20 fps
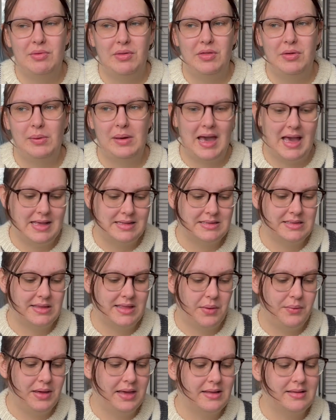with you guys so
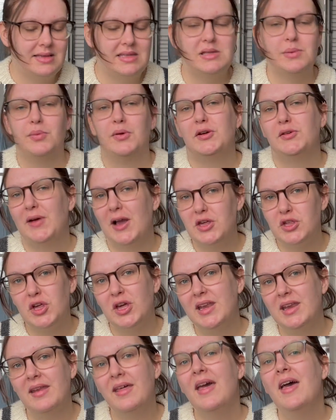that we can see the
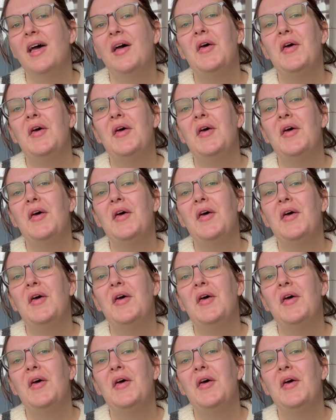progression